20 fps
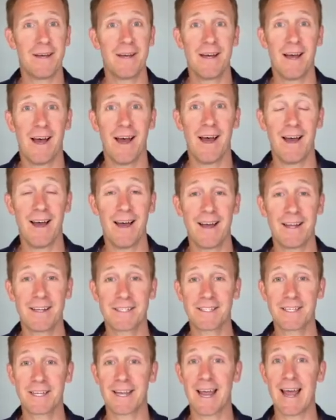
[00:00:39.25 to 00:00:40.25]

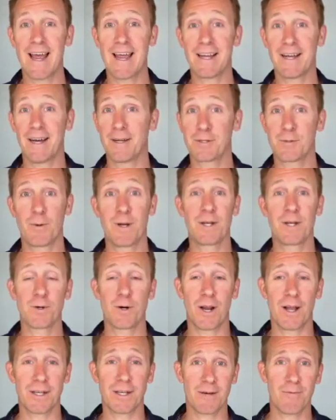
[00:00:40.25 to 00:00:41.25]
So we talked
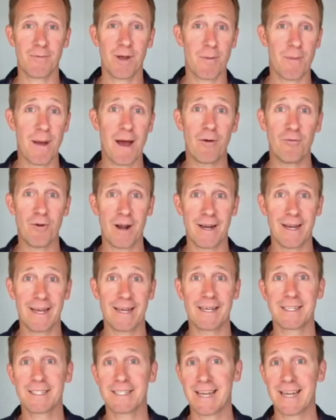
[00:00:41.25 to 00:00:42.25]
last time rather about running.
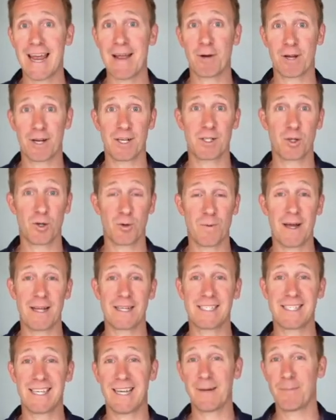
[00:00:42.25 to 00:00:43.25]
Today we're going to talk about
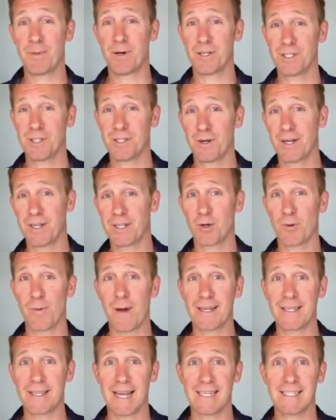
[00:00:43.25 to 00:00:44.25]
sitting posture. We're going to talk about
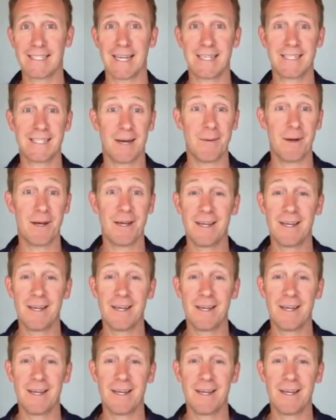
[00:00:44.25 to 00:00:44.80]
desk setup.